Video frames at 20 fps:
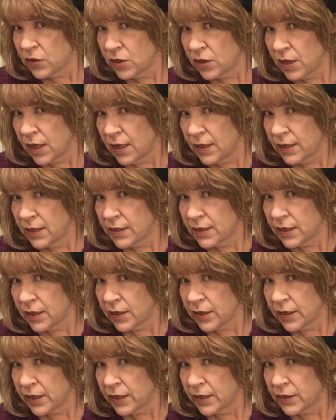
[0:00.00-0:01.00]
a lot less
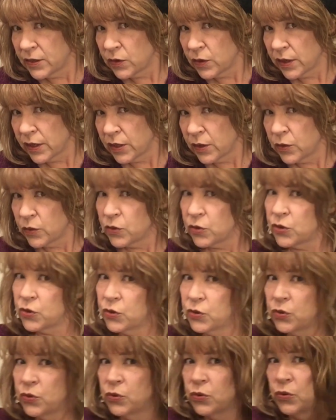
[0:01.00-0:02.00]
area. So I'm gonna go
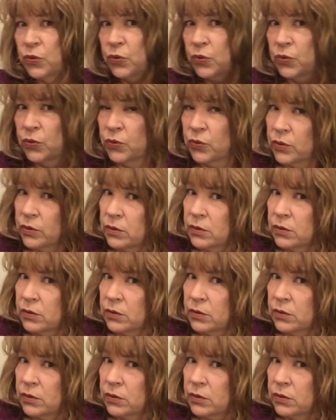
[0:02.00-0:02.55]
2,